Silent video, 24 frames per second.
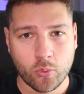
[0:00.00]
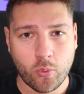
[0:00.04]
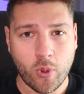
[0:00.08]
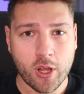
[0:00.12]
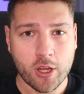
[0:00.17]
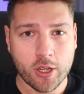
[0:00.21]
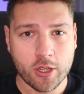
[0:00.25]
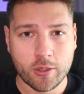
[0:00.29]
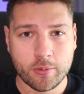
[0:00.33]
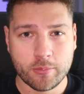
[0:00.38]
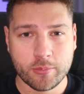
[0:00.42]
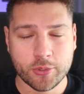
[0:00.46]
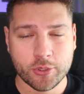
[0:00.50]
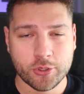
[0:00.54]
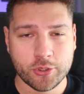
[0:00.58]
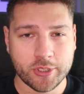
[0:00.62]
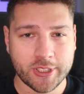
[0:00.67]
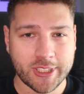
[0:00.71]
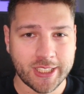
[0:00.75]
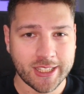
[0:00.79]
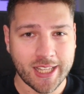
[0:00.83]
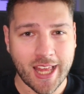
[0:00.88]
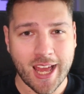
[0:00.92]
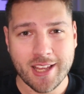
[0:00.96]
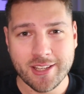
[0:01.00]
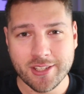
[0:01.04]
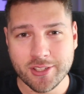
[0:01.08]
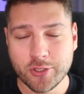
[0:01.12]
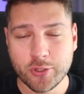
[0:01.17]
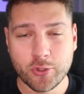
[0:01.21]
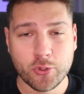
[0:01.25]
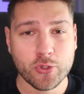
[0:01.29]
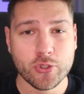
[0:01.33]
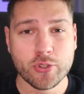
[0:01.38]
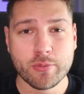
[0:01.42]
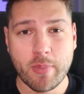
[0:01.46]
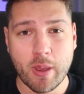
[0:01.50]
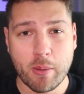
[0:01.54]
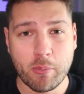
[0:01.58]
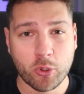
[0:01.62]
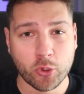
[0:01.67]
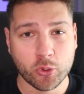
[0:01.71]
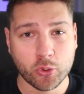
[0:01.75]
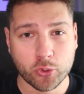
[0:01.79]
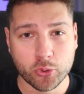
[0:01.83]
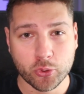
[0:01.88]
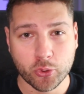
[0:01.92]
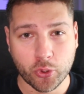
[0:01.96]
Welcome to the last use memo
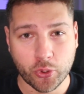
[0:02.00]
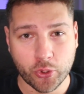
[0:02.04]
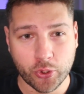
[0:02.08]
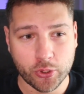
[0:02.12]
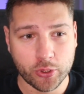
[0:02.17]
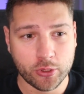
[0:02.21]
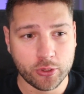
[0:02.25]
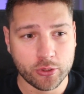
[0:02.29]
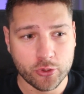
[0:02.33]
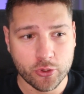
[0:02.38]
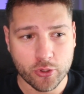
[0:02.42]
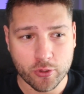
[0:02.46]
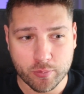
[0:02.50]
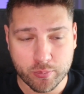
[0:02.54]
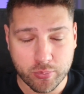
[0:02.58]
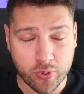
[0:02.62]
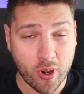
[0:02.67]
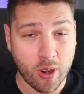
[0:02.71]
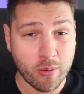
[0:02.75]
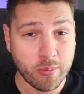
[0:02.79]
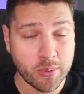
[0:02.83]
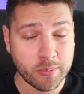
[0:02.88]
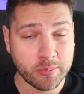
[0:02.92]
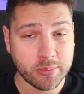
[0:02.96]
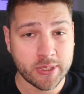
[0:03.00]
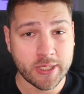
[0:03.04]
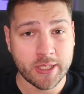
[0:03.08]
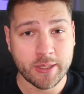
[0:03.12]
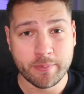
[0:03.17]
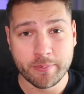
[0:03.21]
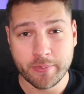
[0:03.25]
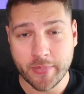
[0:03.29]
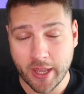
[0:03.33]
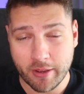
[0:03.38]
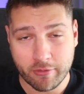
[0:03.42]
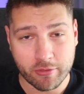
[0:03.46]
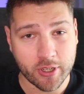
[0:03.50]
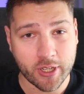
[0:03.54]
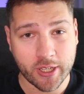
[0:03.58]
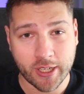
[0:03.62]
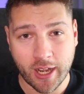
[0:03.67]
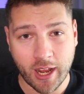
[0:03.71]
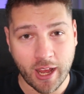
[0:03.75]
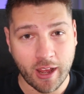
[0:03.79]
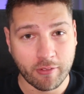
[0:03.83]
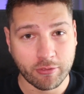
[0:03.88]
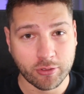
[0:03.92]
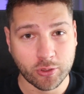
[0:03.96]
tutorial you're probably ever going to
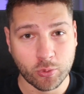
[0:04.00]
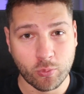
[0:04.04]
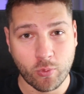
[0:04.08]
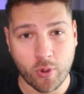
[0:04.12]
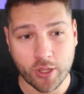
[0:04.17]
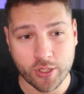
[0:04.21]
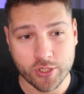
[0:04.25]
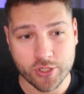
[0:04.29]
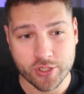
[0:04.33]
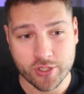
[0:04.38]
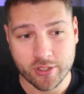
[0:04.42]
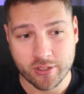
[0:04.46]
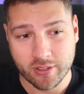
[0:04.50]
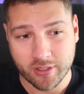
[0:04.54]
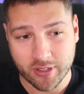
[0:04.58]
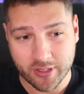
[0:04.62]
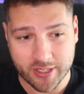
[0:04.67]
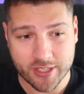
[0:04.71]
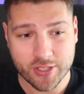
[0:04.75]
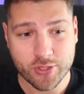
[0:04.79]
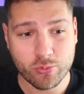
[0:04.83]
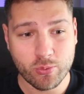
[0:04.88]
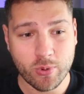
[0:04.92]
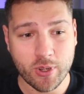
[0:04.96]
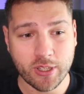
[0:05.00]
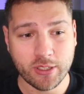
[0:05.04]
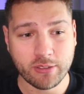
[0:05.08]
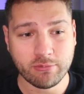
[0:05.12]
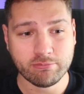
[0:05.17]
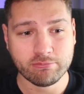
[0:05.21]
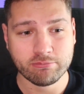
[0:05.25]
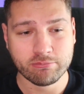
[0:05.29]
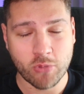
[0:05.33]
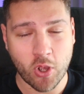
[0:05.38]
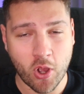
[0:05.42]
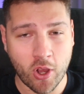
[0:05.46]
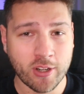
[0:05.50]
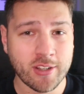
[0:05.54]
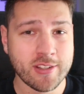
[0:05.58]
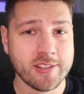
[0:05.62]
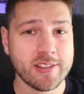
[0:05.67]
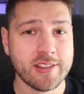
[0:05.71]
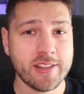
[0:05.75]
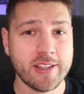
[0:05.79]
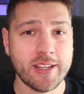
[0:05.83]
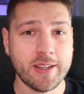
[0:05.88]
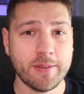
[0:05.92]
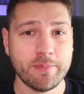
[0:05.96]
have to watch. This one,
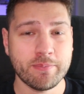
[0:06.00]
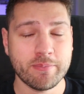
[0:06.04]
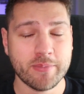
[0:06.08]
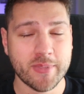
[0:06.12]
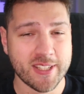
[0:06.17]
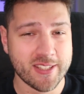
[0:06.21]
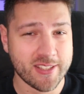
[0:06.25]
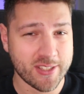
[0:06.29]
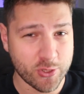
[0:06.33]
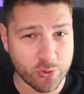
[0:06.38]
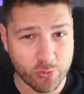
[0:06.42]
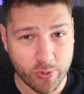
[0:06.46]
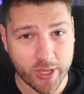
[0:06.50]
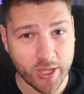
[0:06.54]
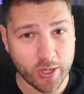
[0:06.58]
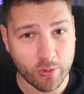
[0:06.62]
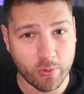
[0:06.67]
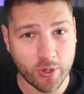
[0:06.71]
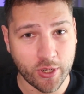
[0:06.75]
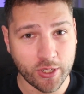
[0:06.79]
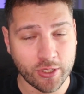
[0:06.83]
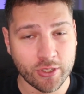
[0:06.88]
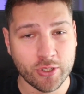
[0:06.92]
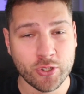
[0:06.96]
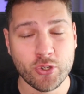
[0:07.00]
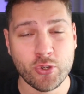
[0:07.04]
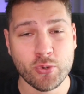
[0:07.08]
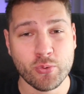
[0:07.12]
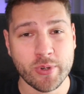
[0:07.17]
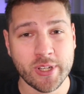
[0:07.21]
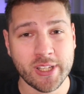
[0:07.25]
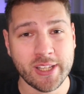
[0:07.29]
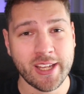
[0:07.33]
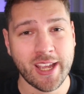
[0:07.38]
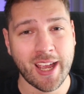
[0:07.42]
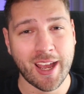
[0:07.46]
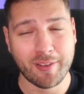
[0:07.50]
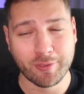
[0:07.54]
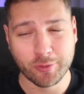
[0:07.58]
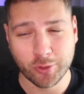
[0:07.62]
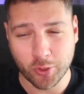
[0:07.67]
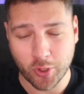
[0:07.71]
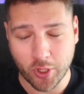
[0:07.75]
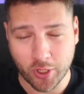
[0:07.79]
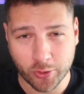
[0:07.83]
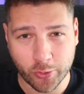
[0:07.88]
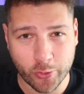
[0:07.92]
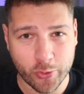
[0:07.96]
honestly, is a tricky one. You really have to
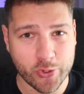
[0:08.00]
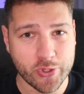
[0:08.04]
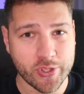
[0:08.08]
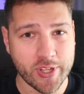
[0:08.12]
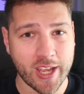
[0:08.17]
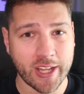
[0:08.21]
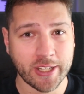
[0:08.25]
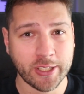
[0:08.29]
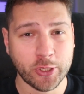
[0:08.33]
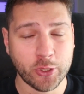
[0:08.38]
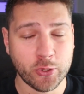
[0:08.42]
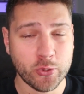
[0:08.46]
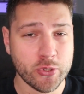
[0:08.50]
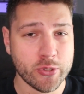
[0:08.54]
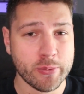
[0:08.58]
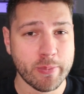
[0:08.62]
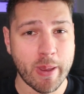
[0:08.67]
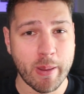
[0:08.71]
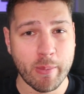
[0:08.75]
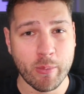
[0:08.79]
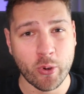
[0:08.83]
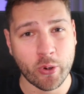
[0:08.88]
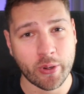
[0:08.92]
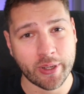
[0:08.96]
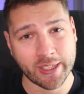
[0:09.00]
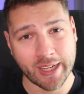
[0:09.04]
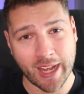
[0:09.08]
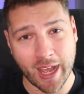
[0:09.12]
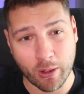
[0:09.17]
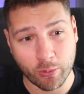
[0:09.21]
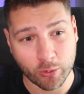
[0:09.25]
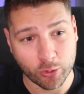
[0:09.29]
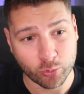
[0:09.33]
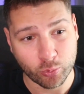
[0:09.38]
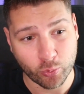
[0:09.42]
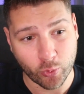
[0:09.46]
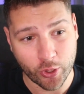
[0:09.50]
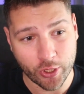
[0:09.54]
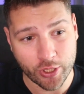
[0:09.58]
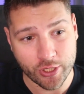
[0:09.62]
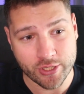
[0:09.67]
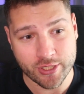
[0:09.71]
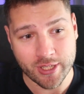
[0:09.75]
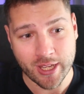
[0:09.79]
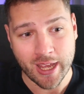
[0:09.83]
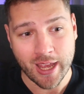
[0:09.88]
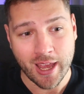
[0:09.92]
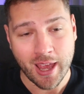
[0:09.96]
understand use memo and how it works
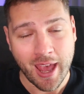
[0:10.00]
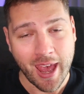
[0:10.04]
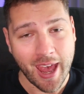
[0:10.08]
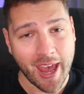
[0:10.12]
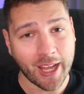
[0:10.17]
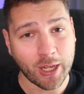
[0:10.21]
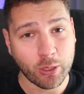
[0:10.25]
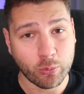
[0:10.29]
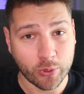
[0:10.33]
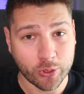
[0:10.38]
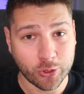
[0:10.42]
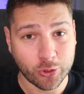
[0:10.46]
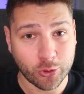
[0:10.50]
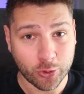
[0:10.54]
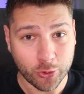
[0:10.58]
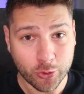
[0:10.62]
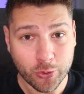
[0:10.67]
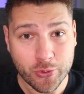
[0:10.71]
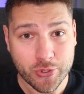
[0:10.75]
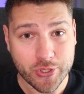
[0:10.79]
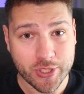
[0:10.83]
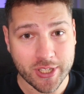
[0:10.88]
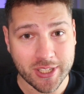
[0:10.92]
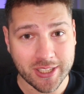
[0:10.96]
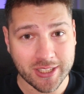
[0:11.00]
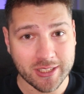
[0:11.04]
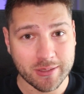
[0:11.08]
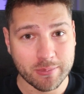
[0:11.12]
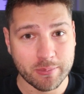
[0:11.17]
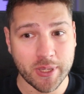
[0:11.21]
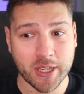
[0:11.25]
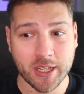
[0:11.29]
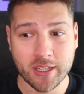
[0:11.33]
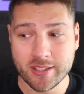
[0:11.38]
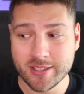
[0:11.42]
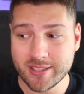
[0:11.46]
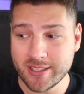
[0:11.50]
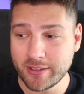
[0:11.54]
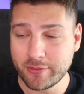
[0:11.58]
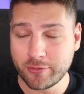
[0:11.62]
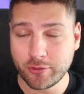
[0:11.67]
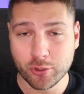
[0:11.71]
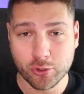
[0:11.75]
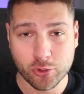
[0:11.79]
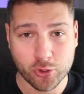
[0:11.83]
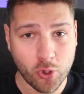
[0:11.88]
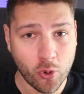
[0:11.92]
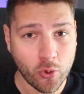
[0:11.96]
and when to use it because if you
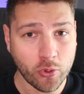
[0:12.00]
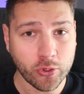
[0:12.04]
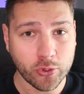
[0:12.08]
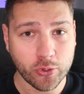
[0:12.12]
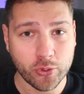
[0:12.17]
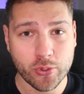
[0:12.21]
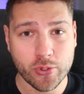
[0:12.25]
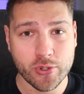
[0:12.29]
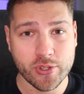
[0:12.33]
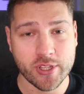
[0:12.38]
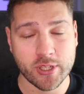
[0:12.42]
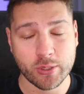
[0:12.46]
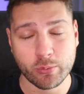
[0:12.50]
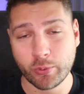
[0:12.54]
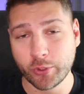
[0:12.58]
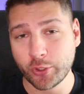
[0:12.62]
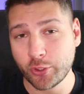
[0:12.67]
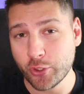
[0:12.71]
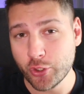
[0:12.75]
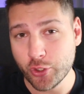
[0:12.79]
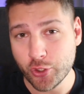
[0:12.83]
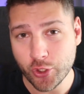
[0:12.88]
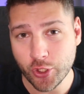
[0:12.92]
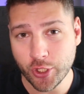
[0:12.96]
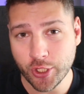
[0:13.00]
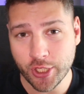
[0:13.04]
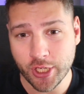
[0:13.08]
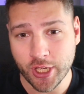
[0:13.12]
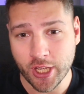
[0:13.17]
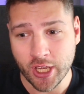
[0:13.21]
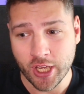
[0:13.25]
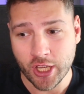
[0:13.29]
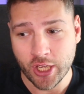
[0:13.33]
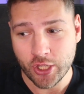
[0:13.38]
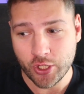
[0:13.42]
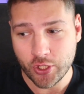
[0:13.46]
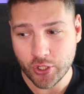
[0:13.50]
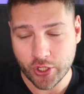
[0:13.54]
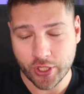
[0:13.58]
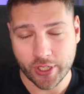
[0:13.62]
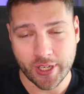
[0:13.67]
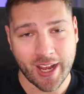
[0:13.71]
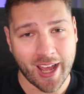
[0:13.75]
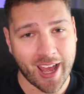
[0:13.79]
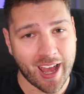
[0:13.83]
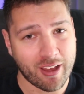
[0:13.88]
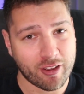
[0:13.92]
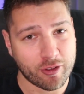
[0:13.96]
don't use it when you should, you're going to
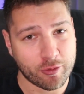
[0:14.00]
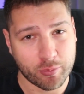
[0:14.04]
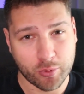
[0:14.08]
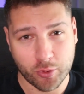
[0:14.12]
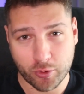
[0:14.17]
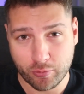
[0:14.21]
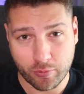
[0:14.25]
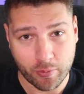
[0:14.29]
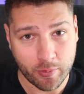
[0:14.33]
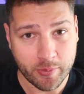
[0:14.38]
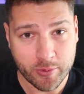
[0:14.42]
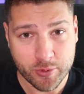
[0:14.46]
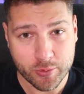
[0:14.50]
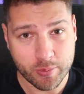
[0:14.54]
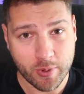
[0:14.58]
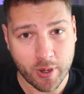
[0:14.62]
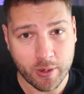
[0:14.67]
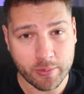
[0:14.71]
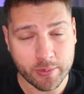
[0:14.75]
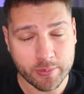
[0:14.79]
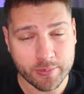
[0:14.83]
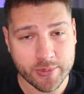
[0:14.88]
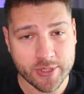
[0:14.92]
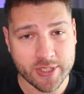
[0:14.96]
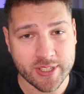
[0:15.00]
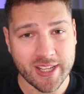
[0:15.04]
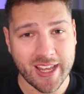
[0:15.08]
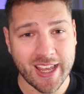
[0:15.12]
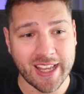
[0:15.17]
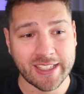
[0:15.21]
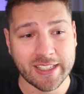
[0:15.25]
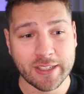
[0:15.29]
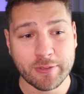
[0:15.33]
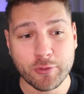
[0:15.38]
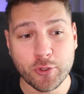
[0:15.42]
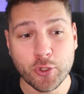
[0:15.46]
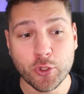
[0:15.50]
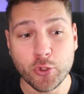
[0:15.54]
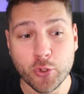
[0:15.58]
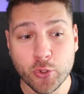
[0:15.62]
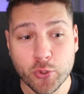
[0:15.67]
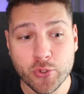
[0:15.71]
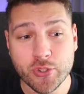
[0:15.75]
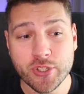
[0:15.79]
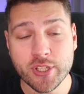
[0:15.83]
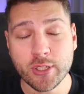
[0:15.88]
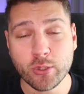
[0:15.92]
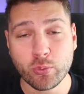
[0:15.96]
have performance problems and if you
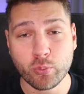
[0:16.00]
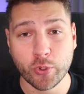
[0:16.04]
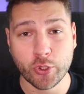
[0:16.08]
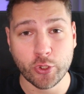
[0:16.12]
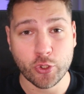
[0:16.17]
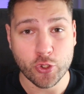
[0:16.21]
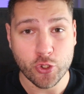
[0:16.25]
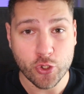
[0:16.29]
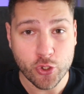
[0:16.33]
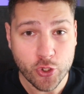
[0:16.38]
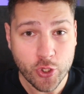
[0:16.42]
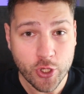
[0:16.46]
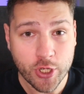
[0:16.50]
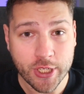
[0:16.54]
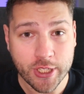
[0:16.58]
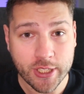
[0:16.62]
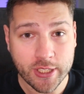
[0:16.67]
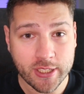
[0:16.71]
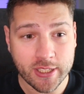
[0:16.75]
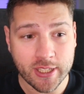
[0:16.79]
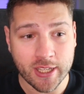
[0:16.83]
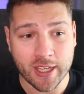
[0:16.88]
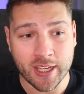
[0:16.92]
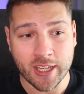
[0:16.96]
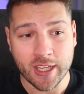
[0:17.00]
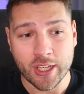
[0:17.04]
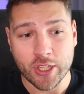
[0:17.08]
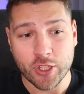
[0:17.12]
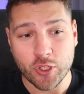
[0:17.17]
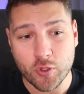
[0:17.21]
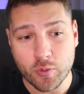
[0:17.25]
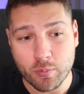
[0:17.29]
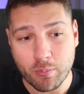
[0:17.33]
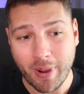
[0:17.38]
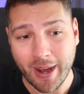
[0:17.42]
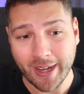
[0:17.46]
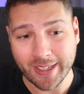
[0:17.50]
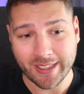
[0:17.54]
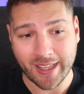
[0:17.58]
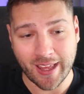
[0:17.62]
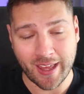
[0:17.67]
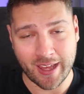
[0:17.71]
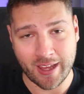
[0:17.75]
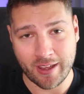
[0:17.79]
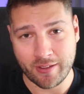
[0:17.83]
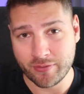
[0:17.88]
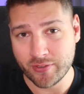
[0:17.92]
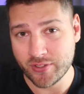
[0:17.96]
use it when you shouldn't, you might
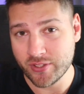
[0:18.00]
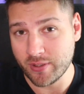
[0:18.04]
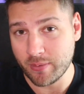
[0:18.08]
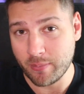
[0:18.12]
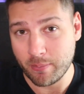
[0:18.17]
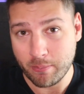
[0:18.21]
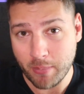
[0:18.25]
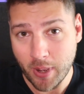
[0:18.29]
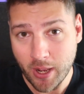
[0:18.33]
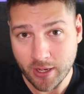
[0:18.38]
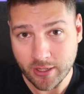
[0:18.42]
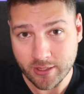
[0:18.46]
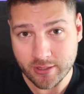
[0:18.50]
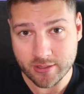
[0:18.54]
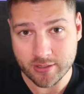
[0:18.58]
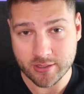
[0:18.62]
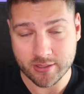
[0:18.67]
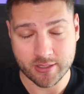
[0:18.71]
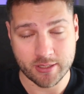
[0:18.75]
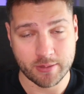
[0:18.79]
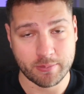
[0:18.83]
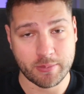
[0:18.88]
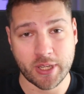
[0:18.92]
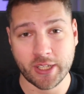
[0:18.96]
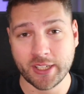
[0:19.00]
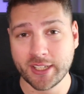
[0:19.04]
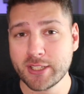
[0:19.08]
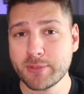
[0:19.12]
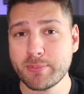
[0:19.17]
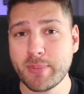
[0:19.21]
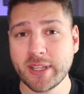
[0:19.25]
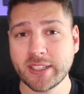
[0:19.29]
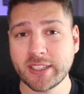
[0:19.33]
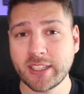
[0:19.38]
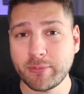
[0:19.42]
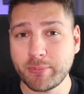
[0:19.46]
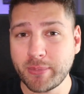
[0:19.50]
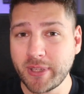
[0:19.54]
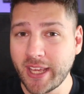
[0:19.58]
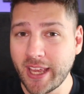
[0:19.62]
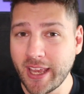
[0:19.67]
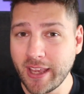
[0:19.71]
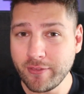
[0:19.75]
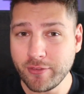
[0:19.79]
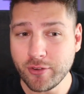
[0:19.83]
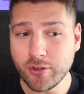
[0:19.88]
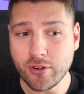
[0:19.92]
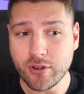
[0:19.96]
have some bugs, some unexpected
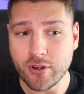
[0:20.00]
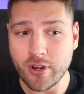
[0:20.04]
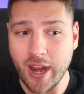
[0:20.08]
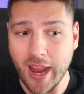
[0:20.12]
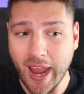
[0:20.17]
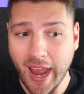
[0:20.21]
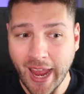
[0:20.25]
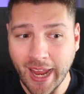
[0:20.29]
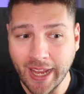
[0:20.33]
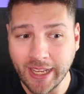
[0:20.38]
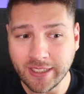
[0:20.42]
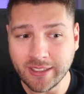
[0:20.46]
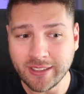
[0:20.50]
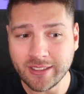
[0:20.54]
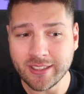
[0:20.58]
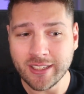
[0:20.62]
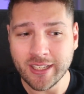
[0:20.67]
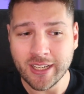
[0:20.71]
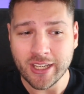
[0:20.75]
behavior, and